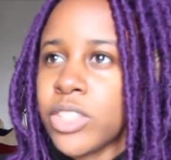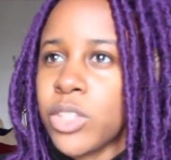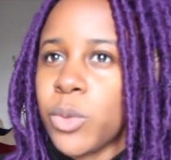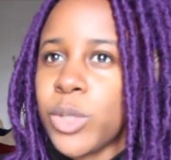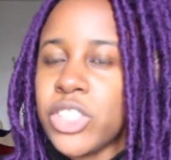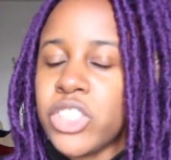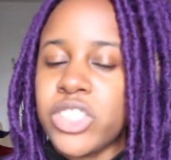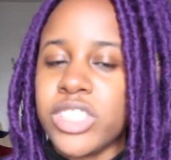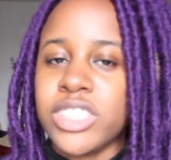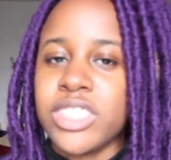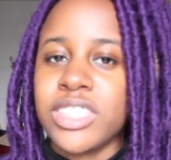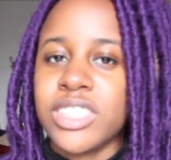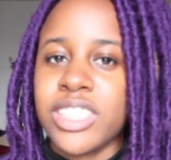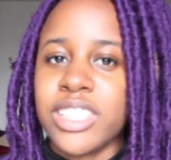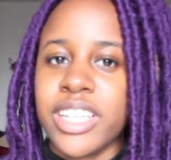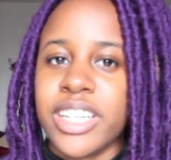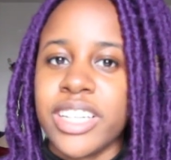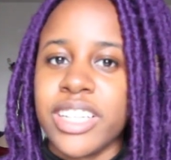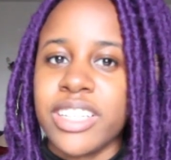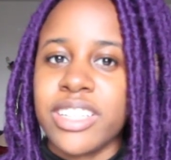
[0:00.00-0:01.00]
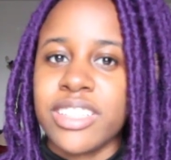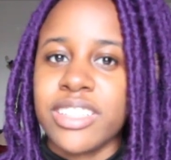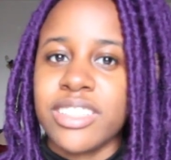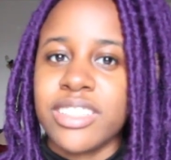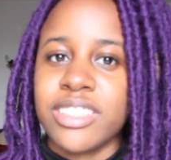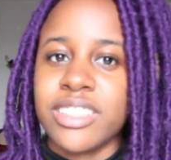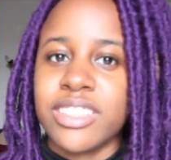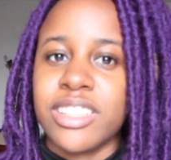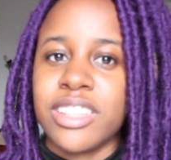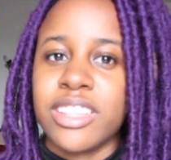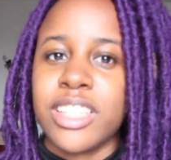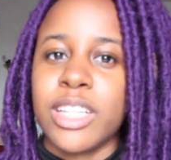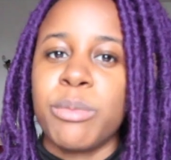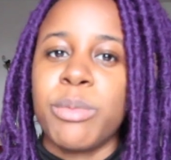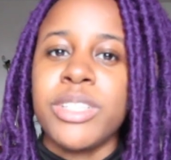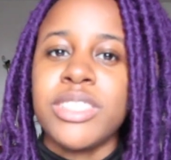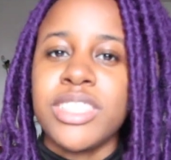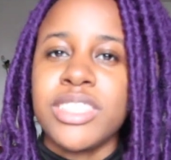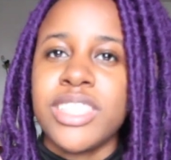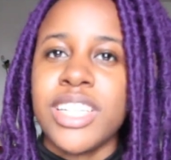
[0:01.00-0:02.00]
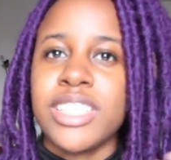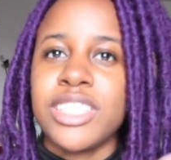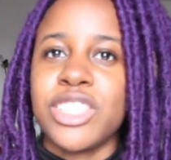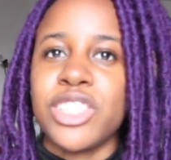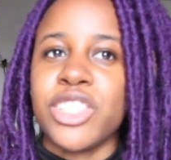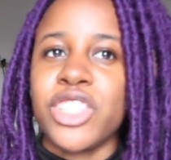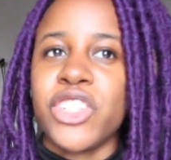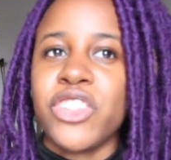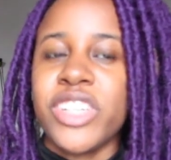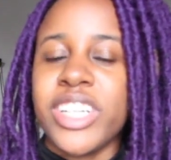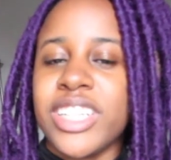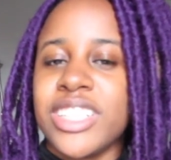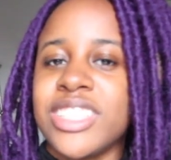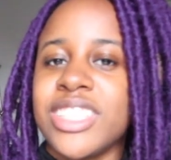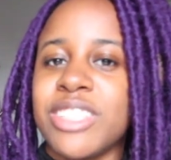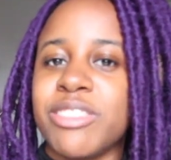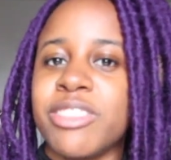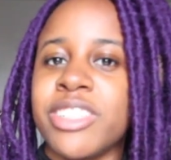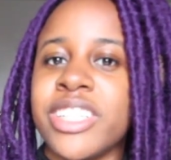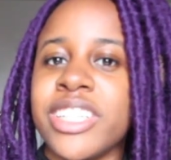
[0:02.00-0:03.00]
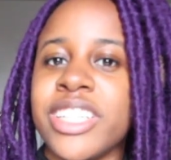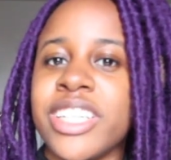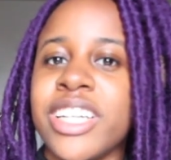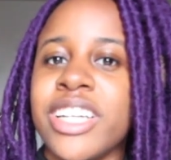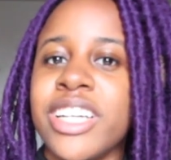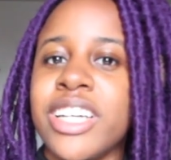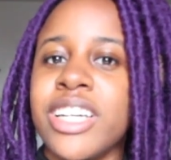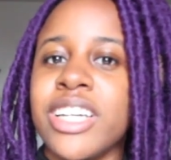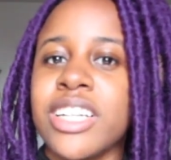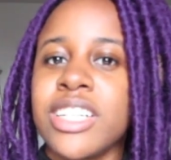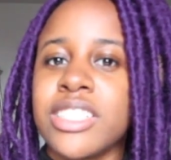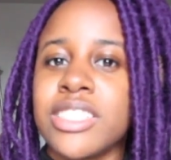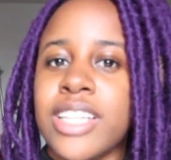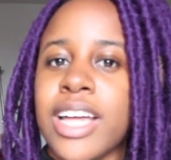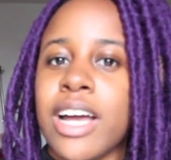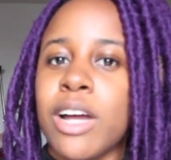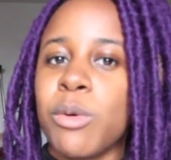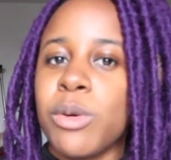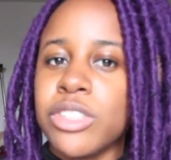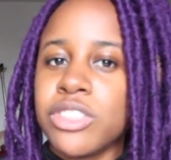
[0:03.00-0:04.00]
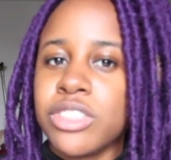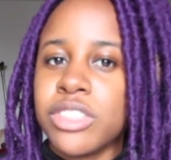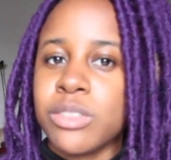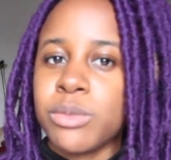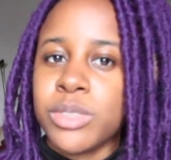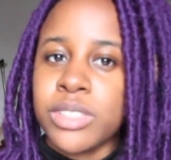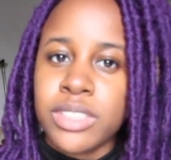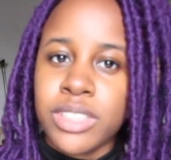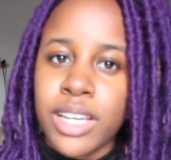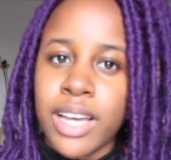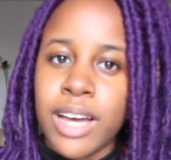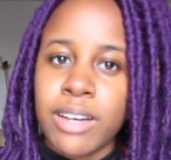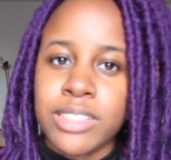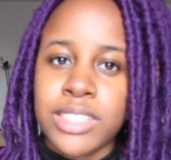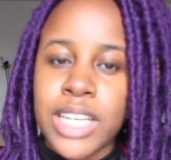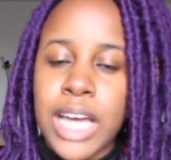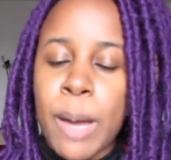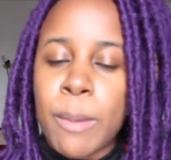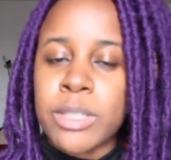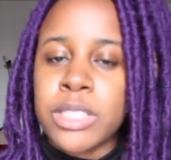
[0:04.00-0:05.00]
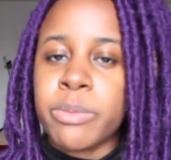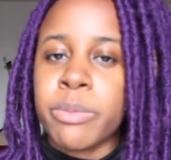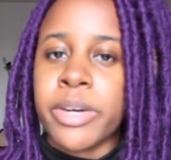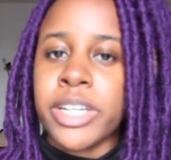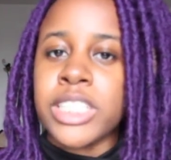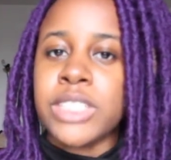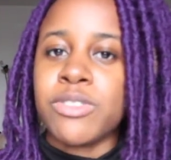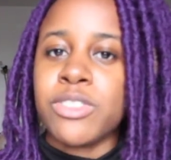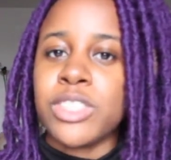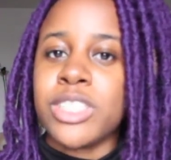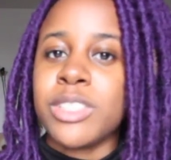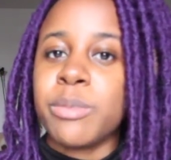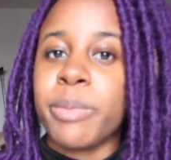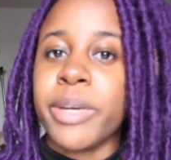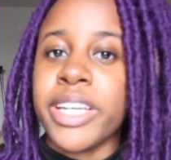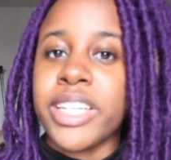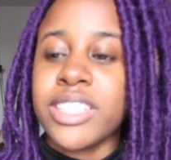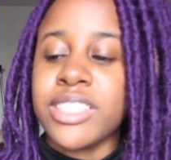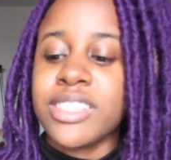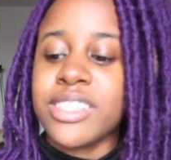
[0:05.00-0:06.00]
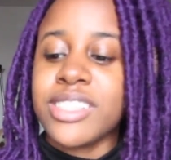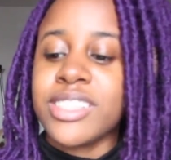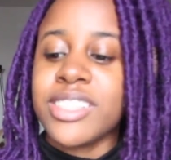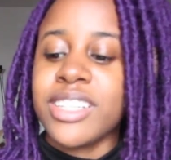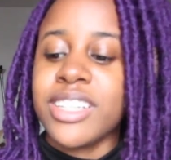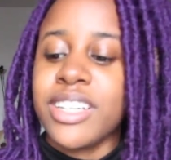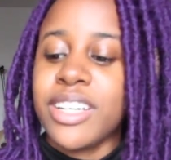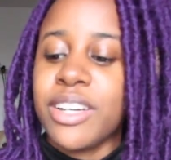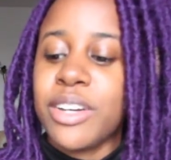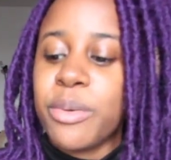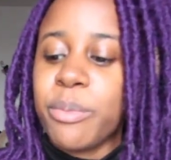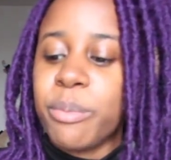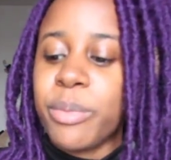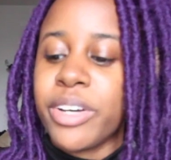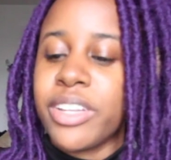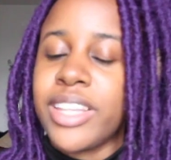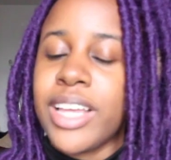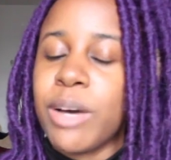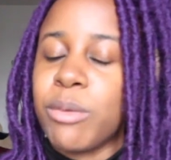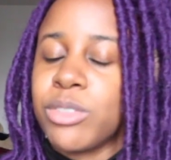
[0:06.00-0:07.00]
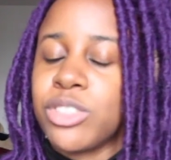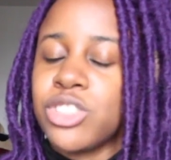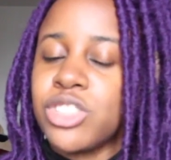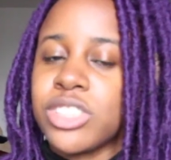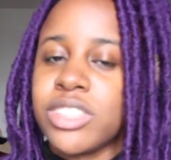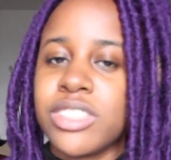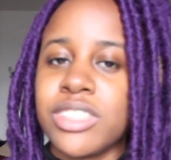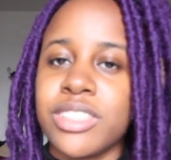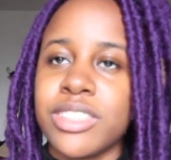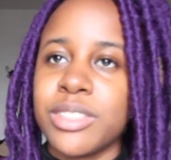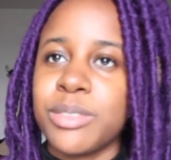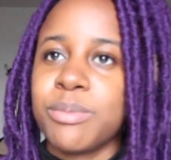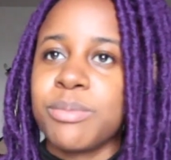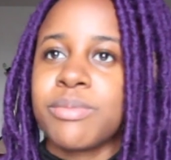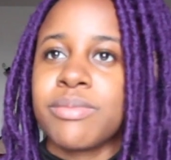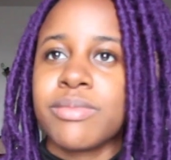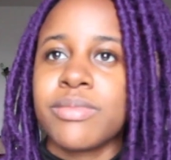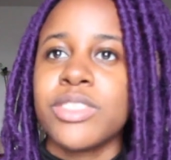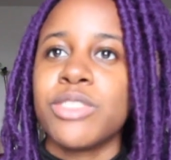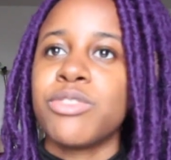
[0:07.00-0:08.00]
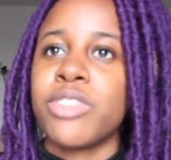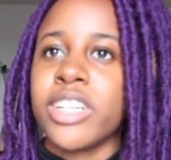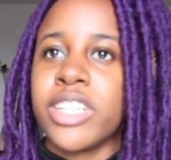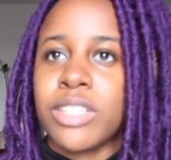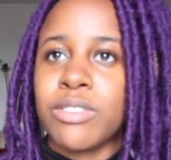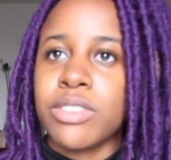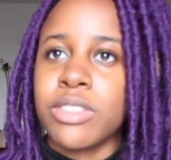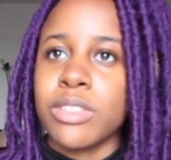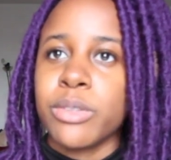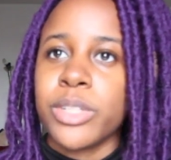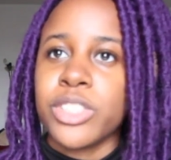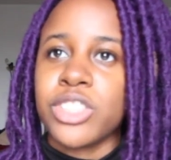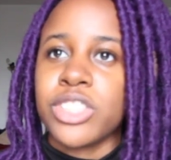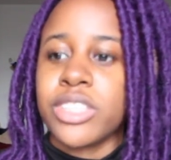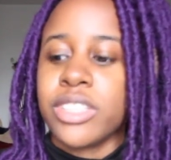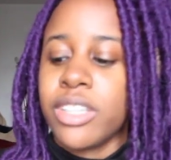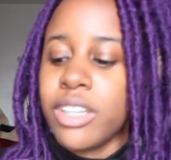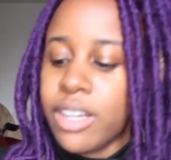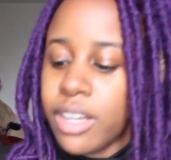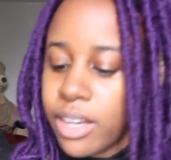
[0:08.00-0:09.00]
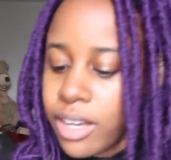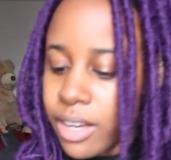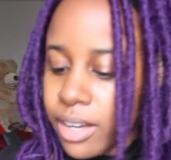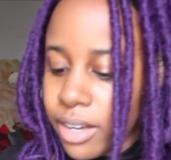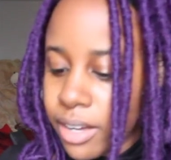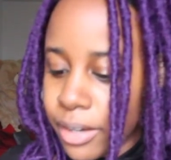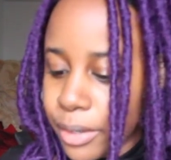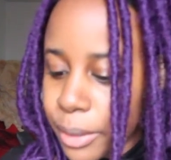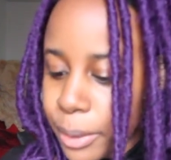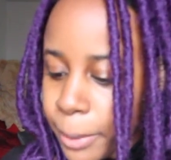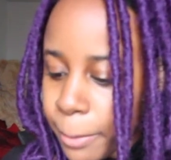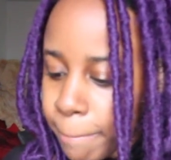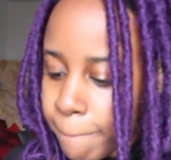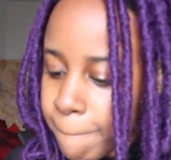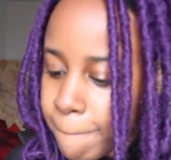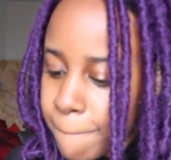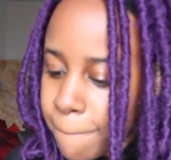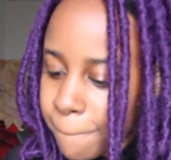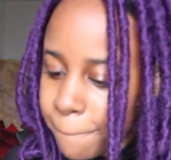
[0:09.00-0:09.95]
questions to like, they're meant to test your creativity because that question was how to optimize for space, but that was just a very difficult question. Um,